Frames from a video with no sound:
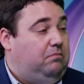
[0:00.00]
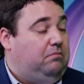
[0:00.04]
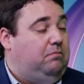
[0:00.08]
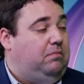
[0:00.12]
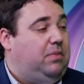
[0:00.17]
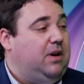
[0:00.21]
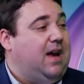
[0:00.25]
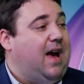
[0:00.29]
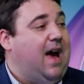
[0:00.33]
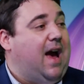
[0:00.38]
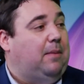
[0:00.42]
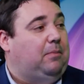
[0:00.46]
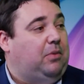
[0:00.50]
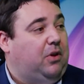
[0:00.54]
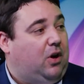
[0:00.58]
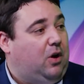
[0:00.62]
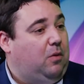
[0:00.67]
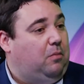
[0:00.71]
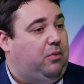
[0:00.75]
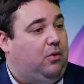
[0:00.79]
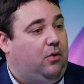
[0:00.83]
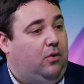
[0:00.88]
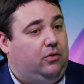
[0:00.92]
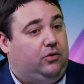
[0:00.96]
be
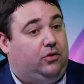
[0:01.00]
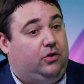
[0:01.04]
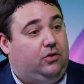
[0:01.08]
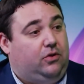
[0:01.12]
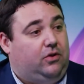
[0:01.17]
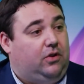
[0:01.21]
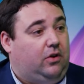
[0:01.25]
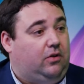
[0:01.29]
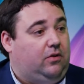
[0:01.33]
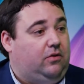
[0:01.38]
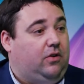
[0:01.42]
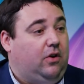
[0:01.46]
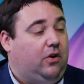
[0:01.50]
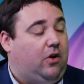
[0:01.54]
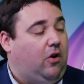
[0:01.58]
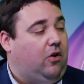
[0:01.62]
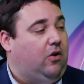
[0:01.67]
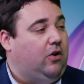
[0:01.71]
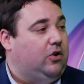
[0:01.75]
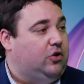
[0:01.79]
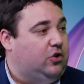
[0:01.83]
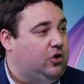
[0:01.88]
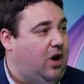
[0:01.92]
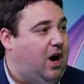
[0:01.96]
applicable to the
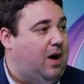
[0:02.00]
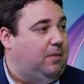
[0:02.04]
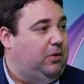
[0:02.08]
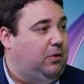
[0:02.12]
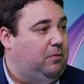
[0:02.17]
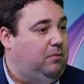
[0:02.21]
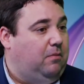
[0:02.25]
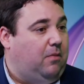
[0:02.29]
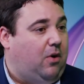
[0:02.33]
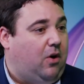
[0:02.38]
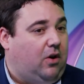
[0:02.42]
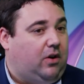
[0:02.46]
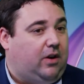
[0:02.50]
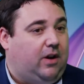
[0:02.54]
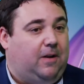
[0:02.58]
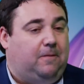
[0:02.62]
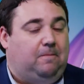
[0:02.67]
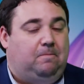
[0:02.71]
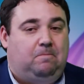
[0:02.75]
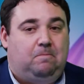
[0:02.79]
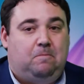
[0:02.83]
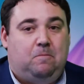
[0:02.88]
current job market,